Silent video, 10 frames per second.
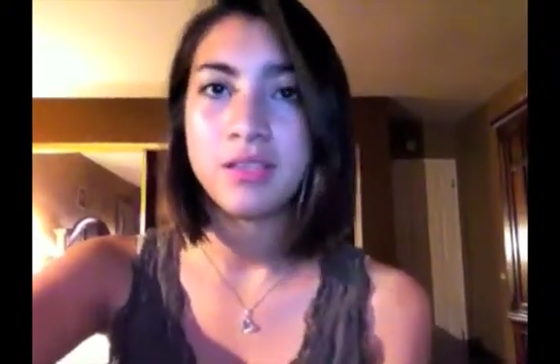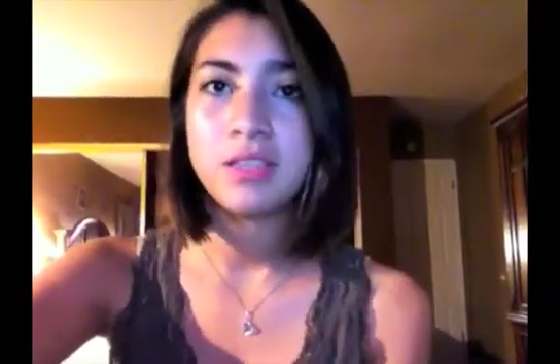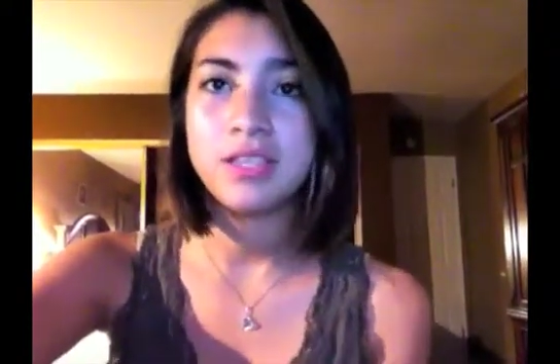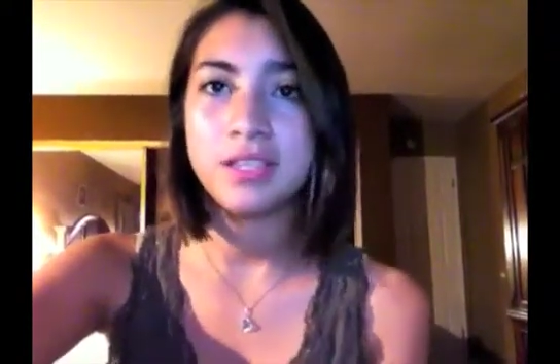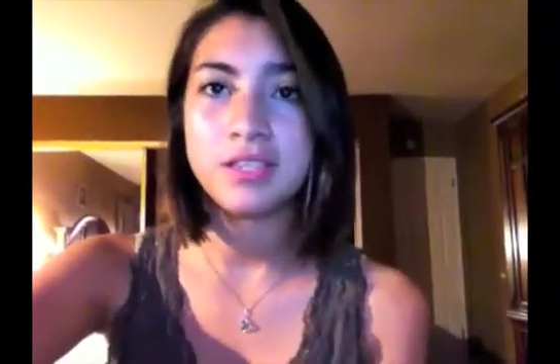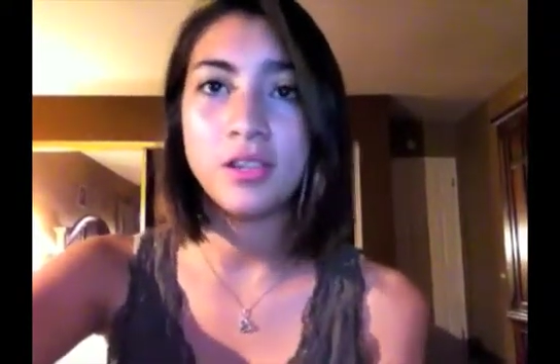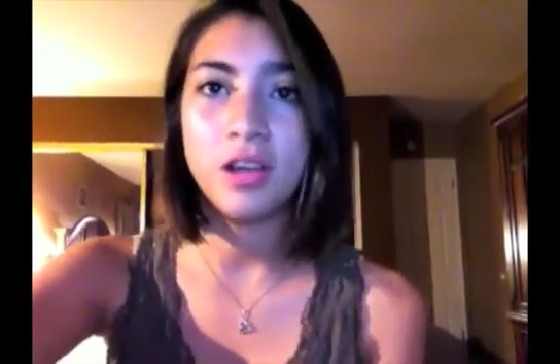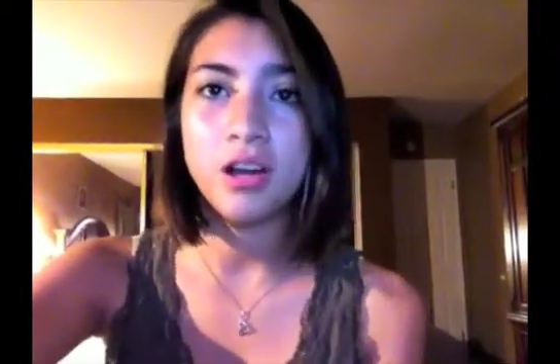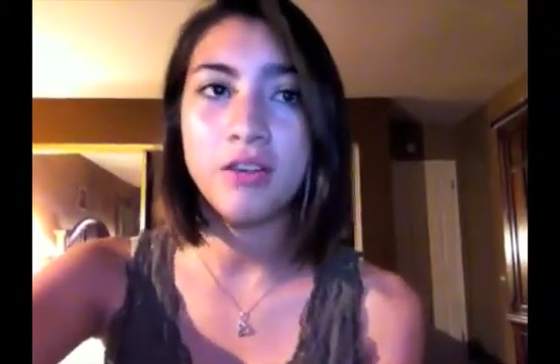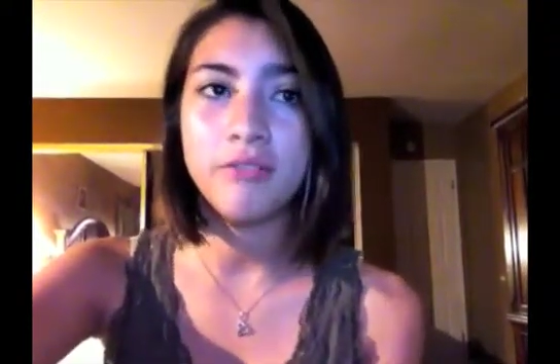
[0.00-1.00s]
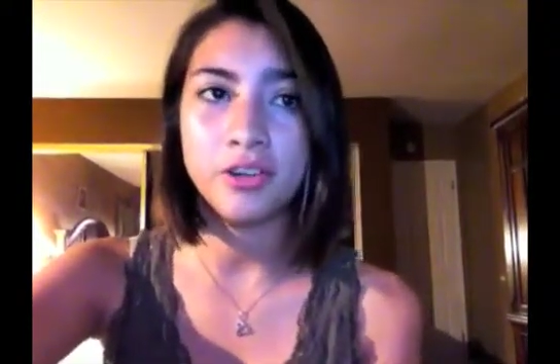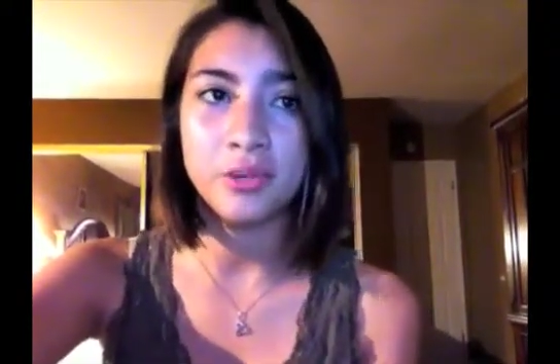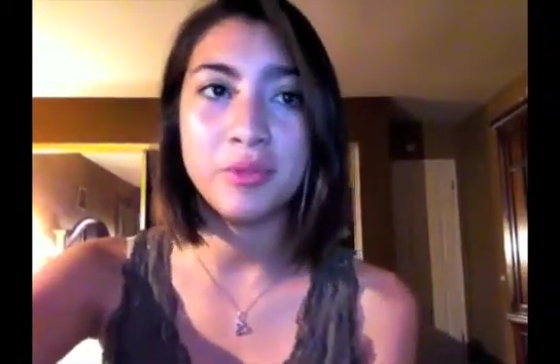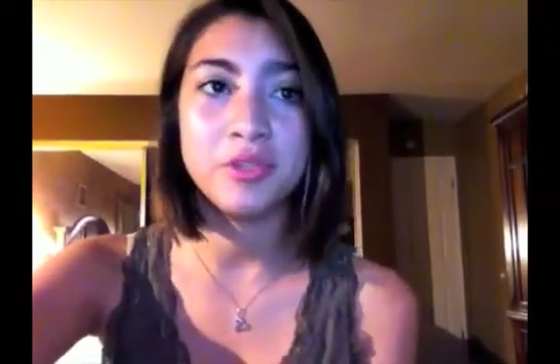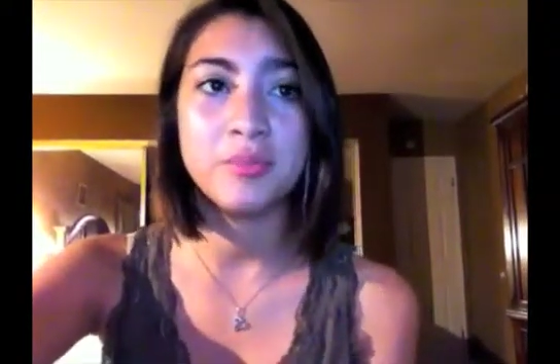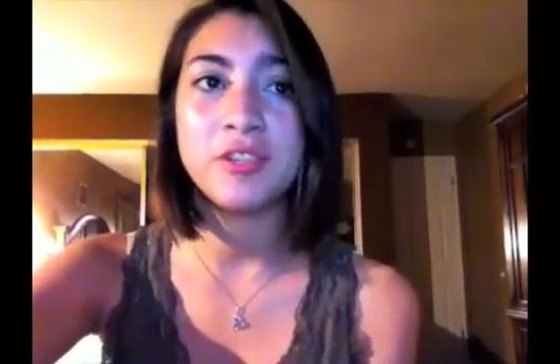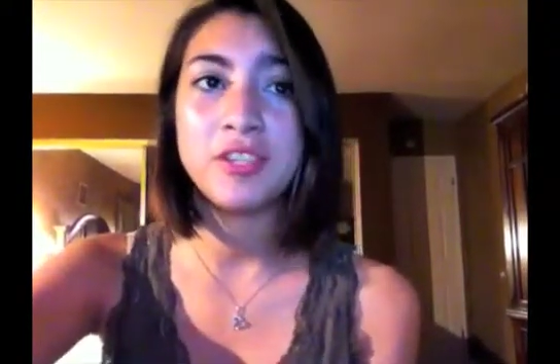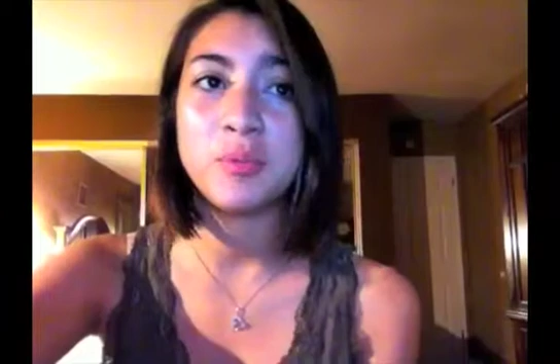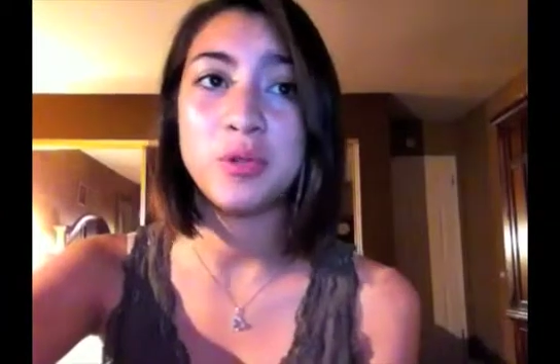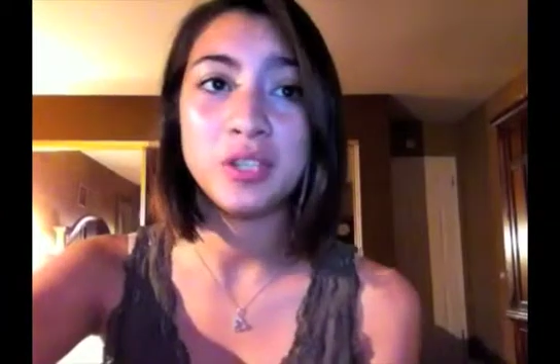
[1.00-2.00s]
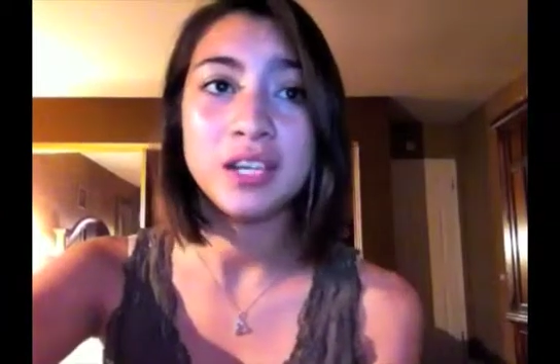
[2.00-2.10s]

This is the law of Archimedes' principle.